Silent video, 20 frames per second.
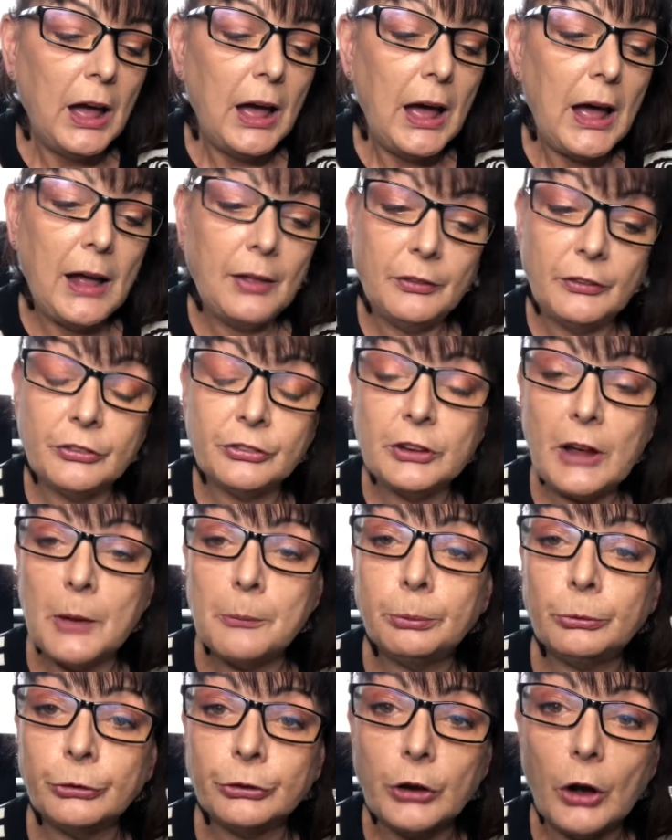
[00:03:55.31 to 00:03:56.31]
And the
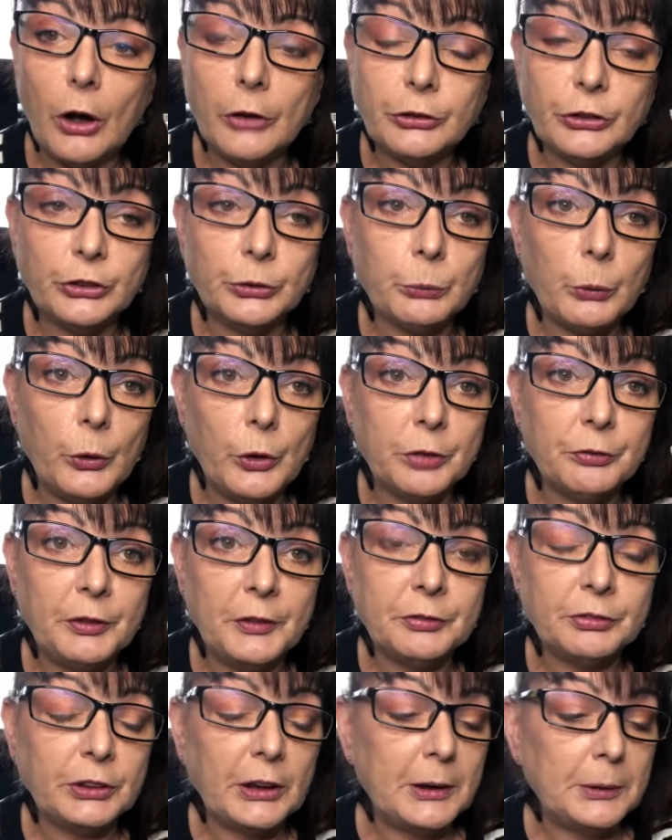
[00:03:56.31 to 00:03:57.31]
sample size is worth
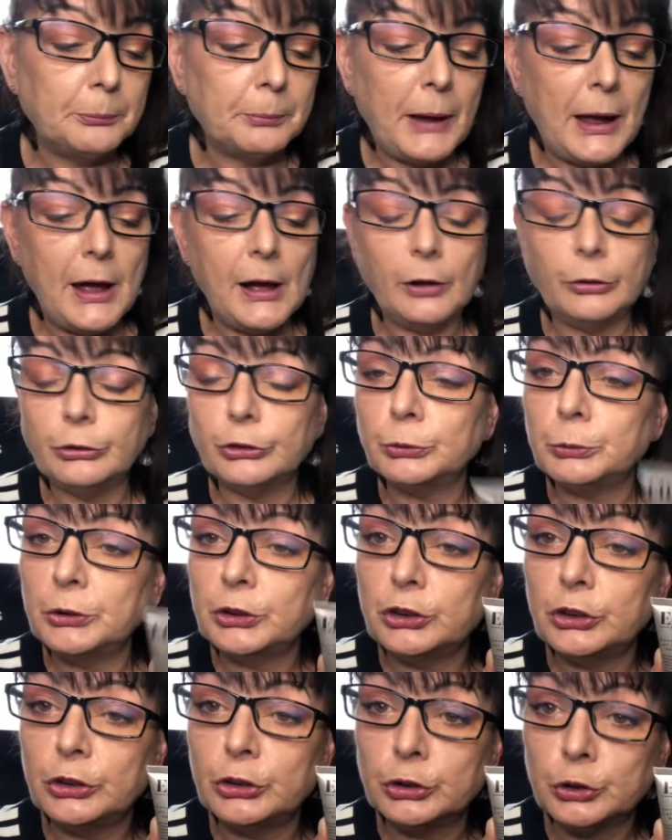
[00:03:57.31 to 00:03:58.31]
£15, which
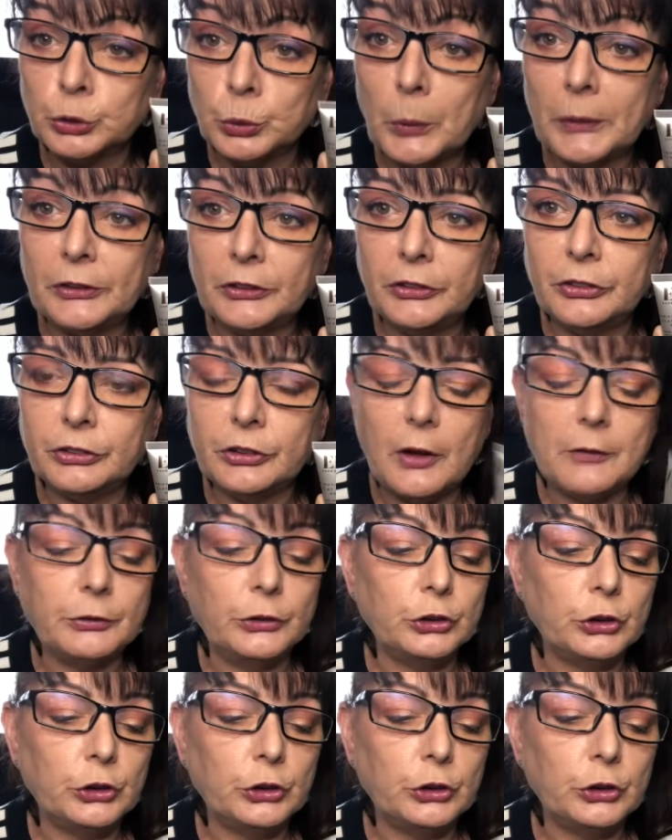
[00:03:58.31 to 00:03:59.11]
is $27